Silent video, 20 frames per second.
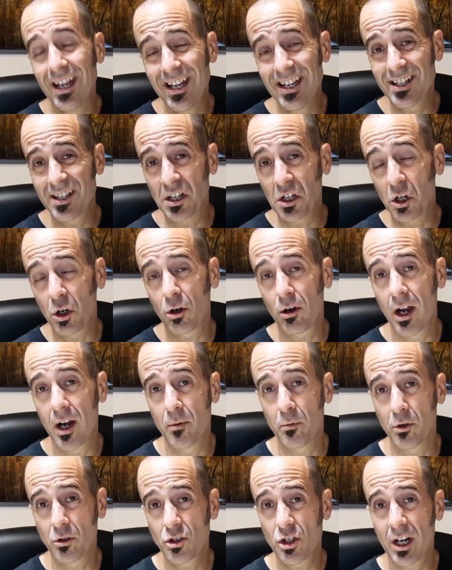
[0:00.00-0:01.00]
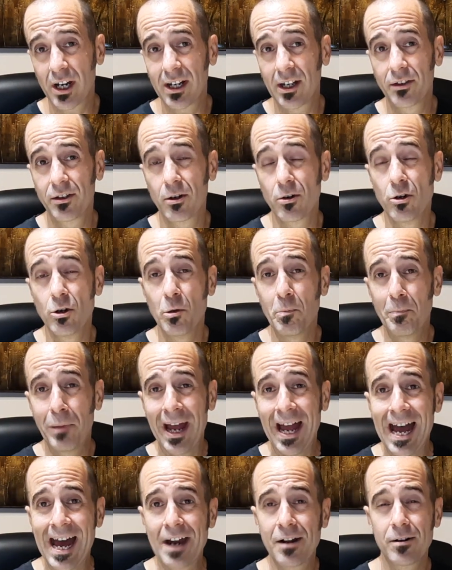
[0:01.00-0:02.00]
is incredible. Check out their new
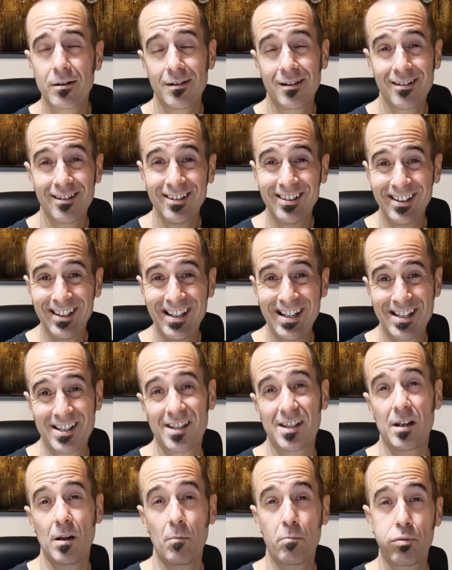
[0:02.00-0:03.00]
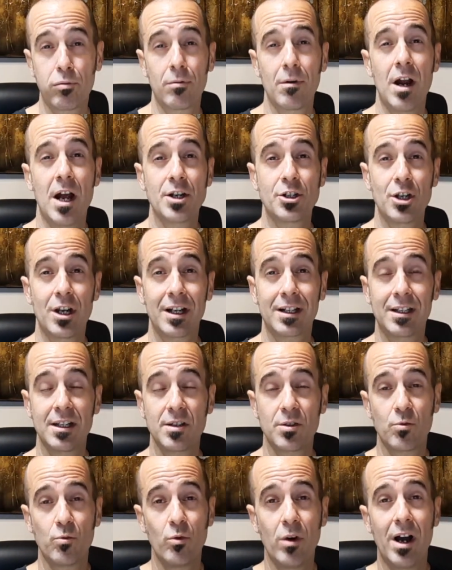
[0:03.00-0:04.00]
patternless project
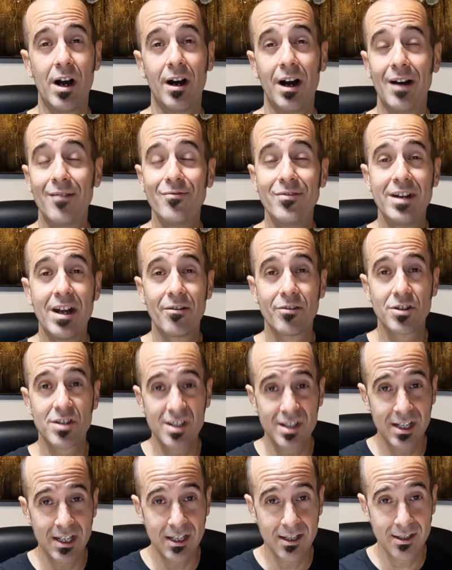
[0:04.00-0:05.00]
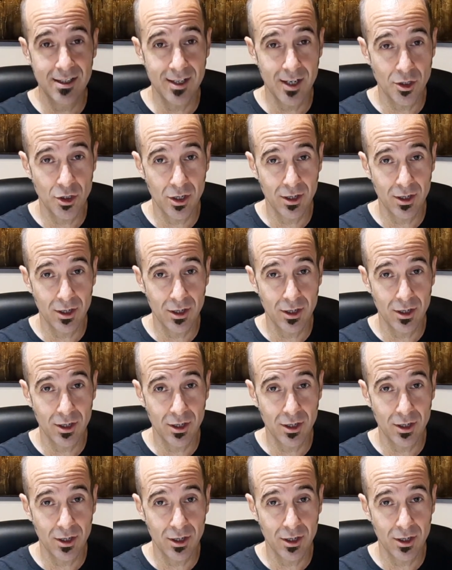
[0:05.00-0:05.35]
as well. I've never seen such a